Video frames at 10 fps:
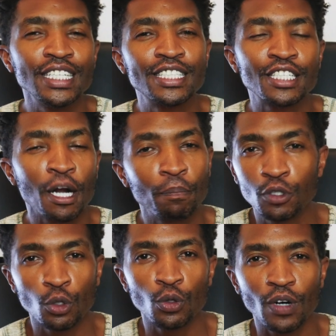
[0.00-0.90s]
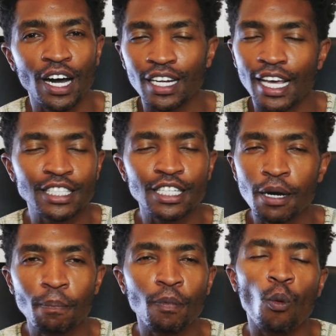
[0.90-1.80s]
did Trump do?
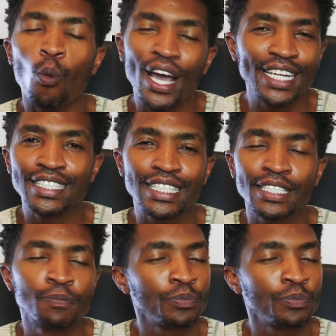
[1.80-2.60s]
Trump went